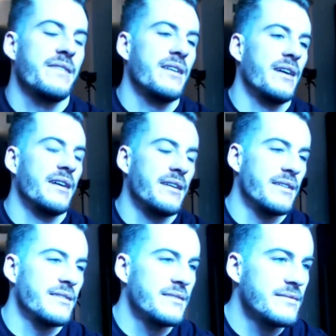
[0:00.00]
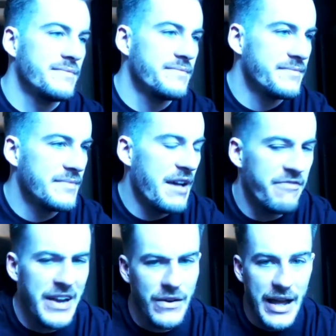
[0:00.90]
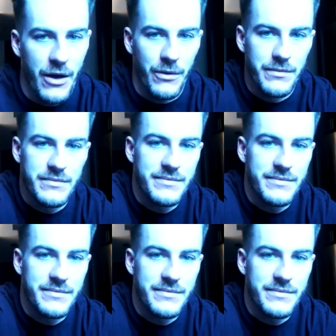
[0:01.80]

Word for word: I I figured out,